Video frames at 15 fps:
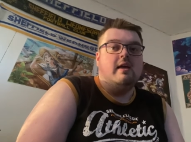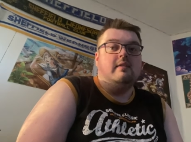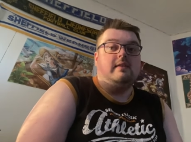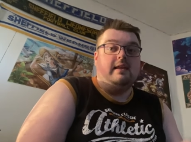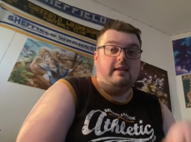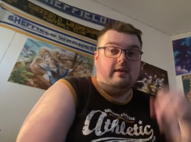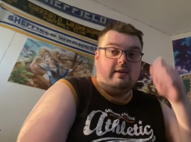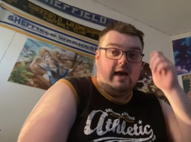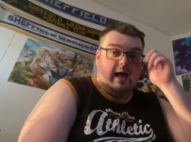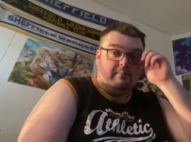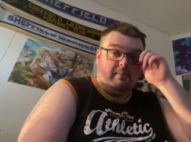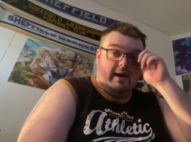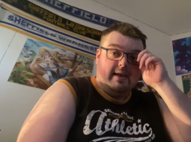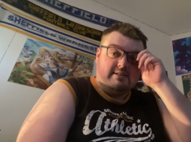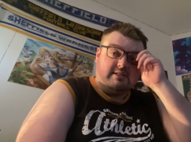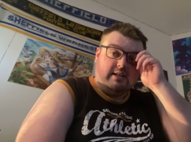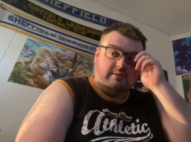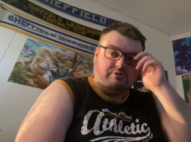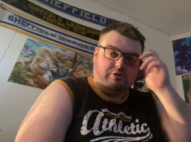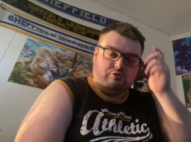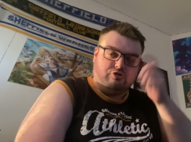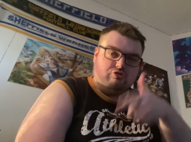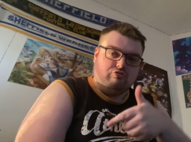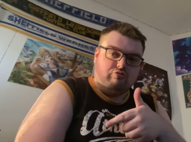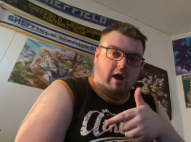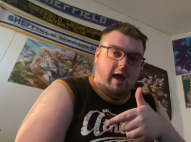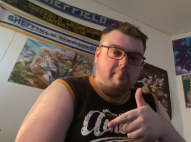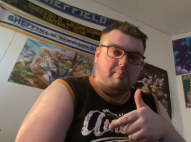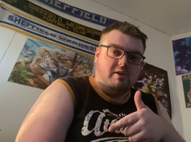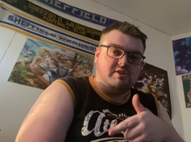then you can by hitting that
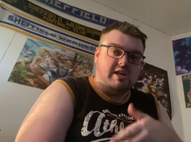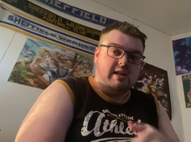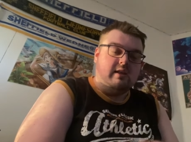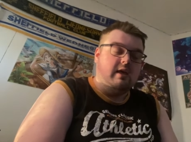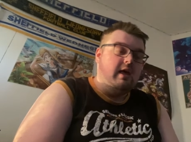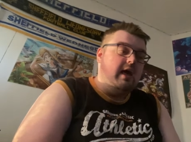subscribe button